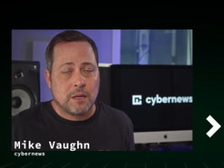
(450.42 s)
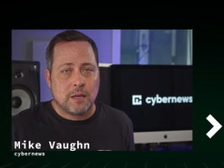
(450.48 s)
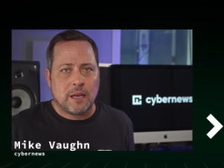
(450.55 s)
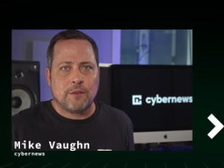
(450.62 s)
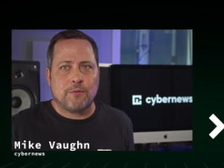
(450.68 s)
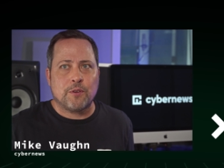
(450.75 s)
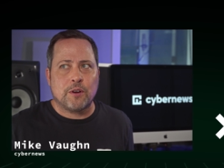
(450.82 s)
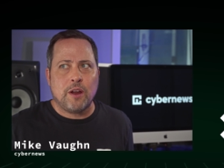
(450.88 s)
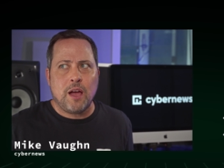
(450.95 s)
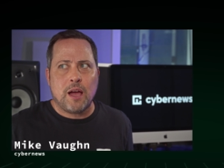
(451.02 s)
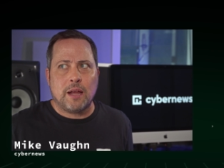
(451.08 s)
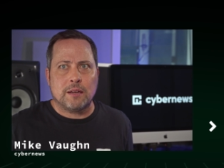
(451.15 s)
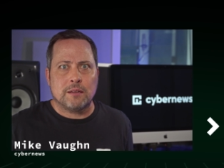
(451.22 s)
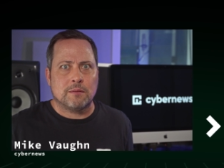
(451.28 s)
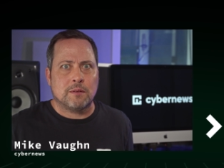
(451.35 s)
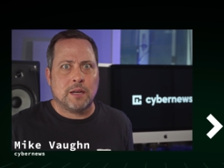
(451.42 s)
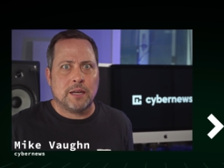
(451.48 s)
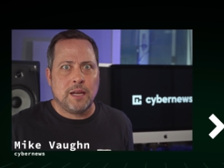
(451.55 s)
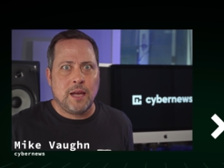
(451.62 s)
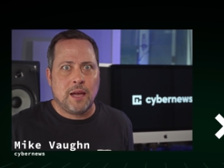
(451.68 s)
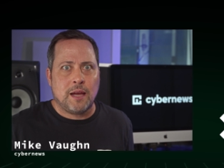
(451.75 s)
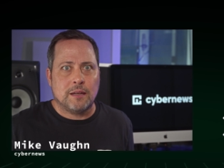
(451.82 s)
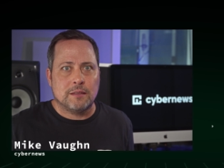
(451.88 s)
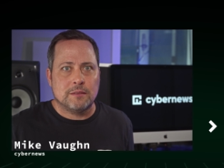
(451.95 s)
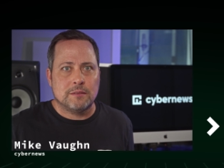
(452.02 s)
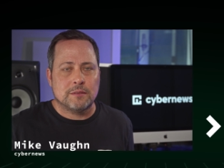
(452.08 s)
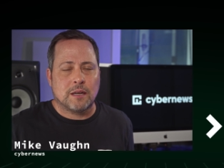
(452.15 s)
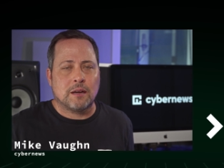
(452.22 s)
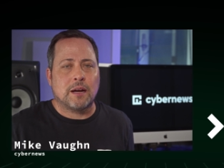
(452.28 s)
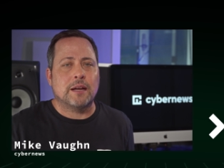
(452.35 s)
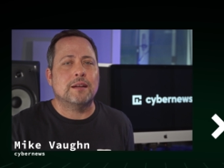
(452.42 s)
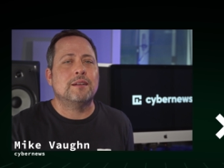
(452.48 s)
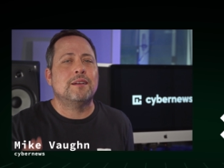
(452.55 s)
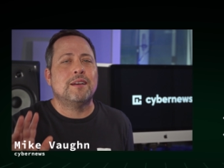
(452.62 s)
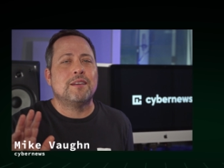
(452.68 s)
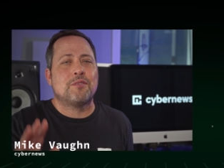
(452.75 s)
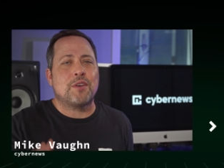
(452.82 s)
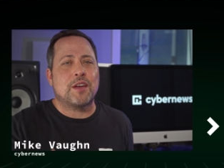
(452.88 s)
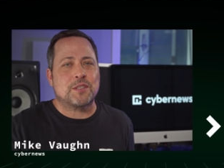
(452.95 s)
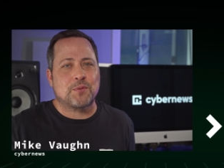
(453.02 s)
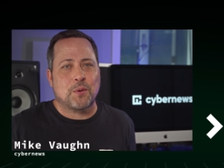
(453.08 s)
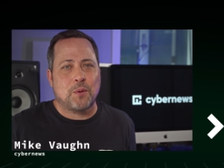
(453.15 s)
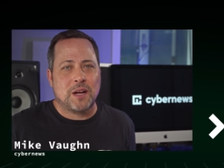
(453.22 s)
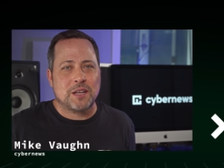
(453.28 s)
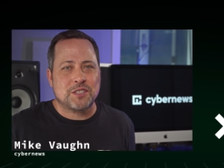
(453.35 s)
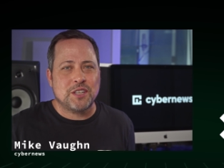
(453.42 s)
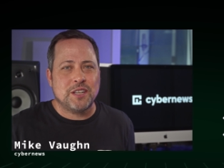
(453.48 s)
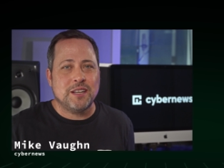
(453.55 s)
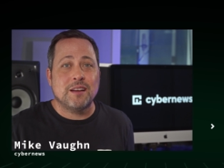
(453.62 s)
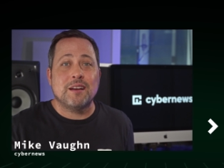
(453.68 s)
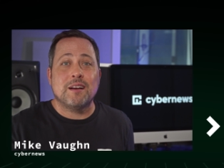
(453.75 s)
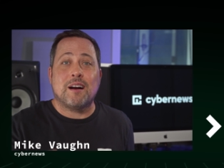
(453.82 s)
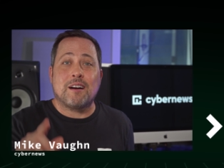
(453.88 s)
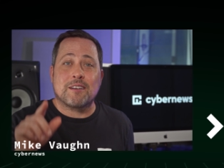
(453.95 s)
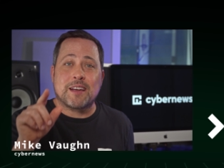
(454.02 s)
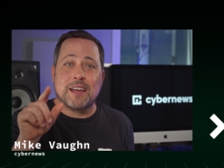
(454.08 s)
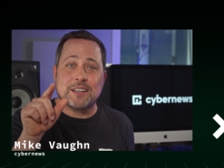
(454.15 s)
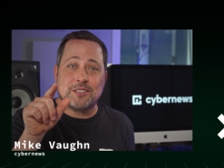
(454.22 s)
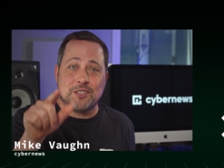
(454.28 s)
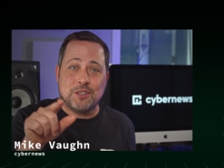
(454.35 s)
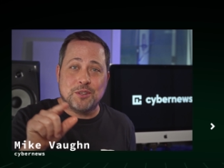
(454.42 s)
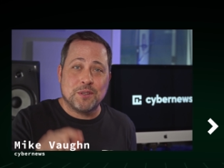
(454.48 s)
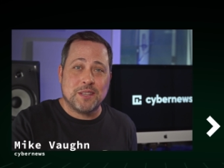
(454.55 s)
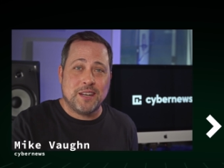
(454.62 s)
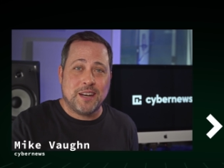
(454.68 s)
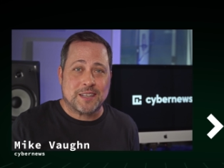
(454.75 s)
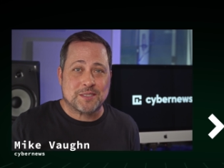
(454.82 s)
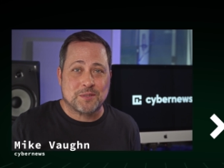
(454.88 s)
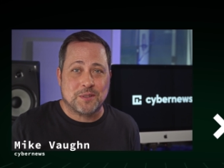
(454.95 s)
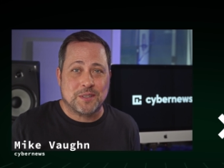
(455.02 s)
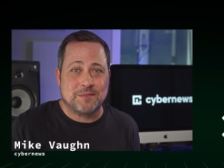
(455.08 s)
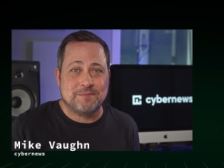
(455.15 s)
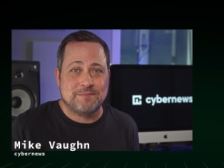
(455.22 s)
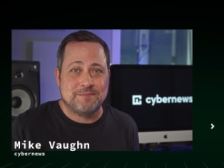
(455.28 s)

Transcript: And if you're not, why not? All right, thanks for watching. I'll catch you in the next one.